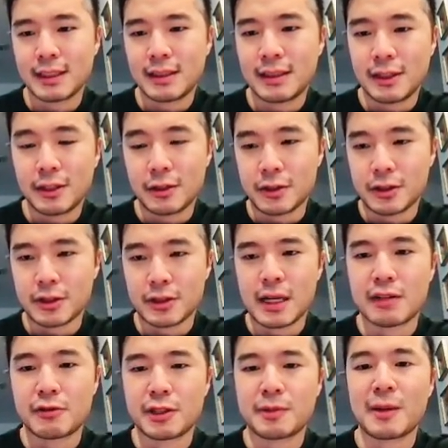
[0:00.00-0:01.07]
there's a
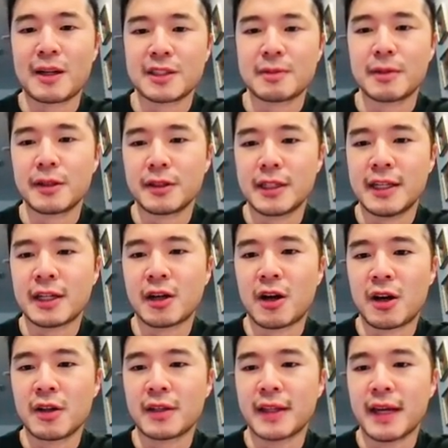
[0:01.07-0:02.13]
lot of responsibility in
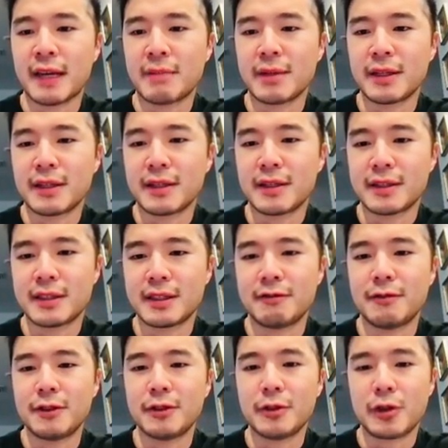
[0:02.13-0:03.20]
calling that, because
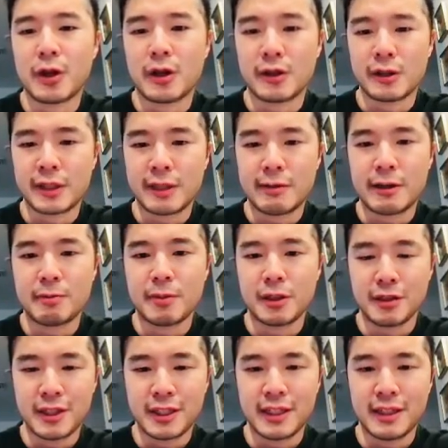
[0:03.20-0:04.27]
if you do call it a
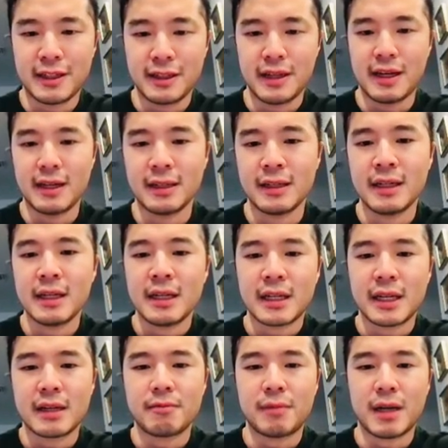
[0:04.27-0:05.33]
malignant, that
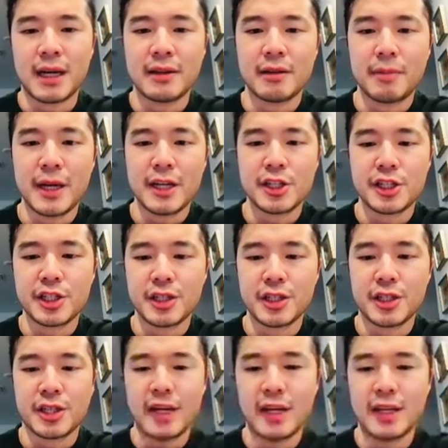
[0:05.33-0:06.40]
can buy the
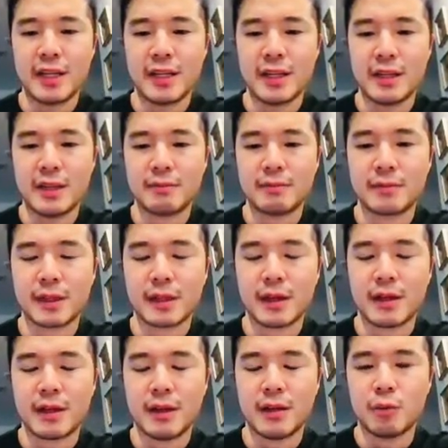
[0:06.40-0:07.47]
patient a
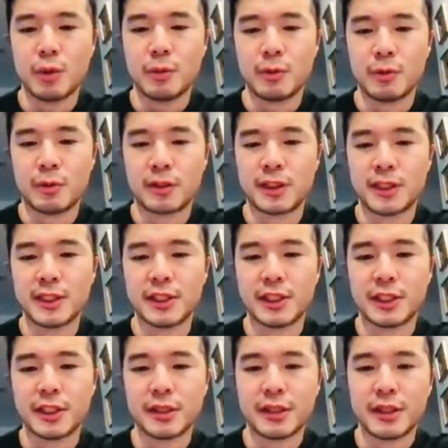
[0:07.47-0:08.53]
Whipple
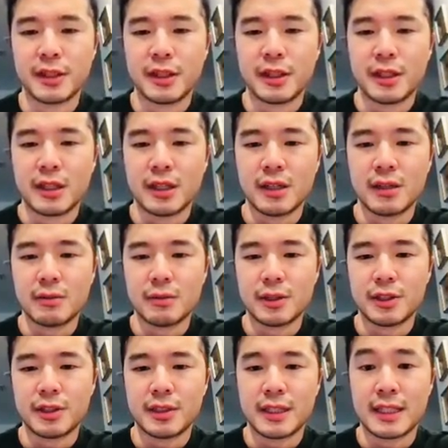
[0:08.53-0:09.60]
procedure,
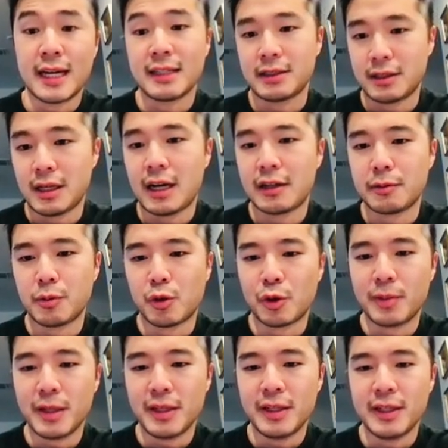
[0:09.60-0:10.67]
which has a lot of
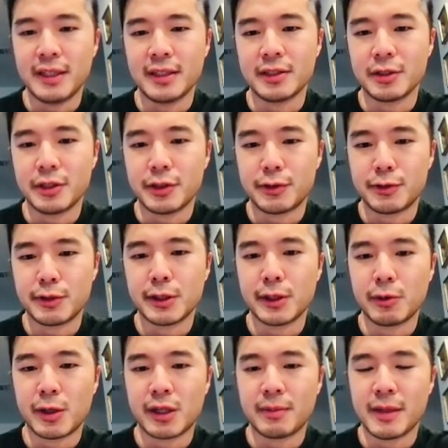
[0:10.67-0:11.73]
morbidity. So you really
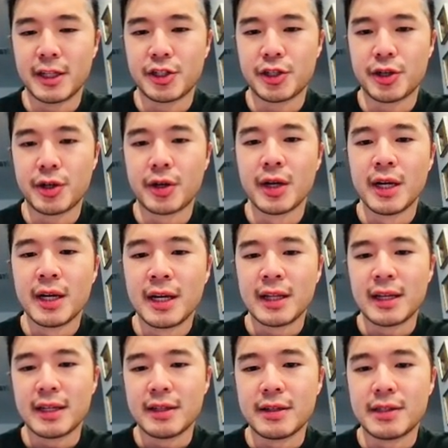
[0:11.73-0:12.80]
want to make sure
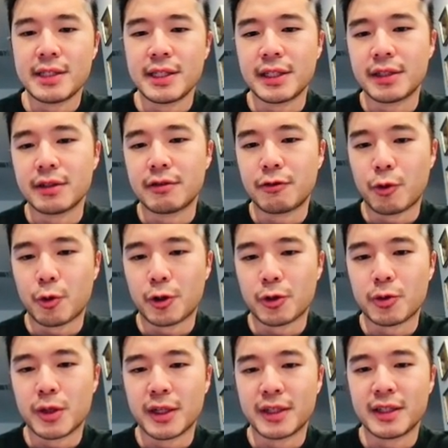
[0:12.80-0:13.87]
that you see good
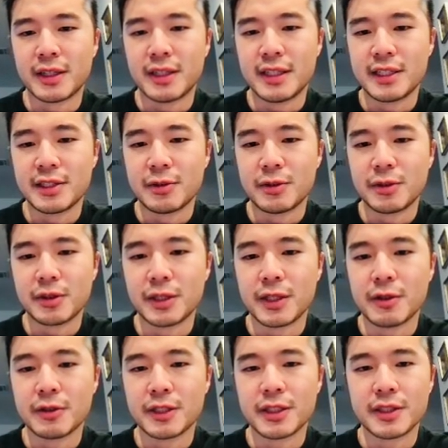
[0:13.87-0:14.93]
4-to-1
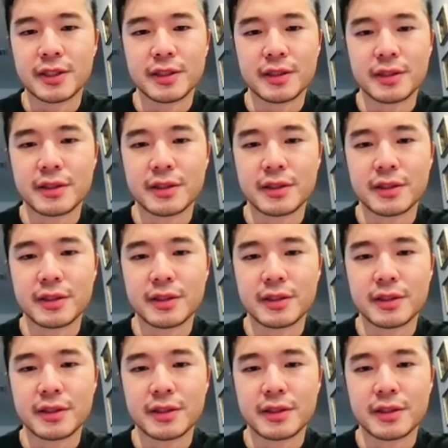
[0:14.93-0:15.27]
anisonucleosis,